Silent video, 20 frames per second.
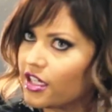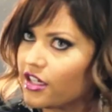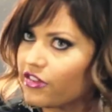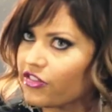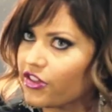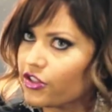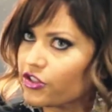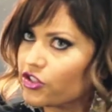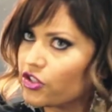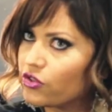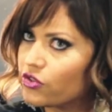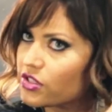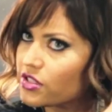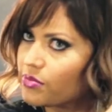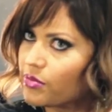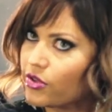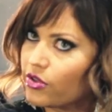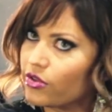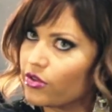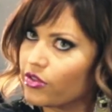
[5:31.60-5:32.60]
If they're too
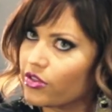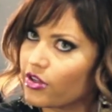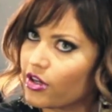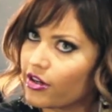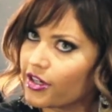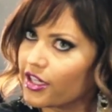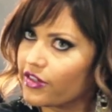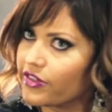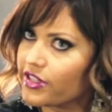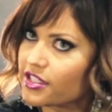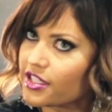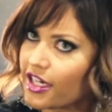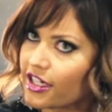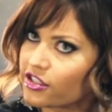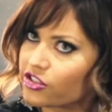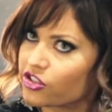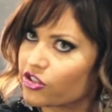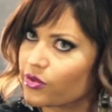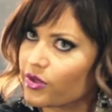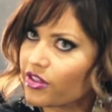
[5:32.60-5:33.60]
smooth, I'll give it
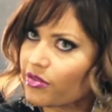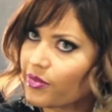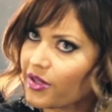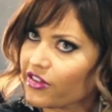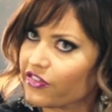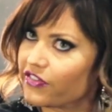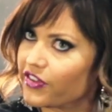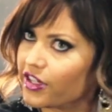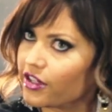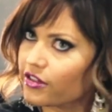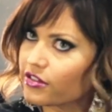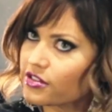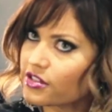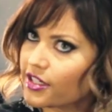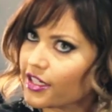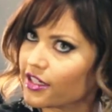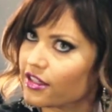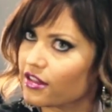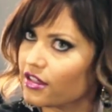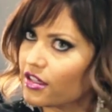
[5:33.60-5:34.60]
texture with my fingers
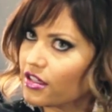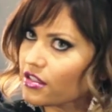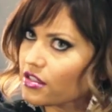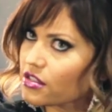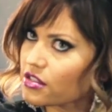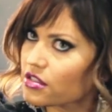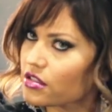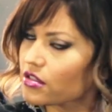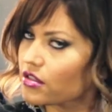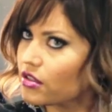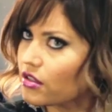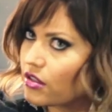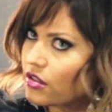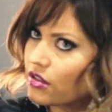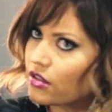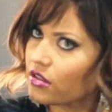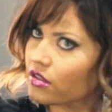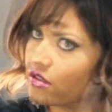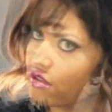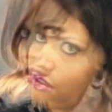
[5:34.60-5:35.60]
like this,
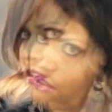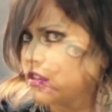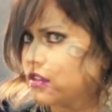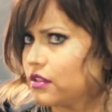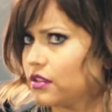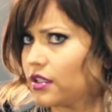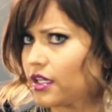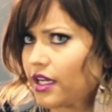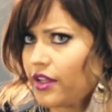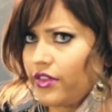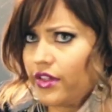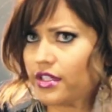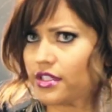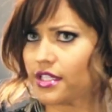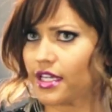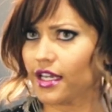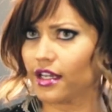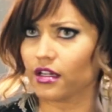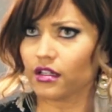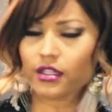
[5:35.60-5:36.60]
and then
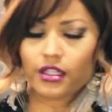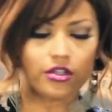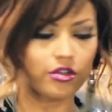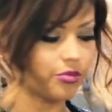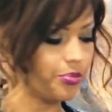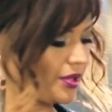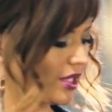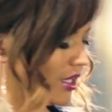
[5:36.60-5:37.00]
take a little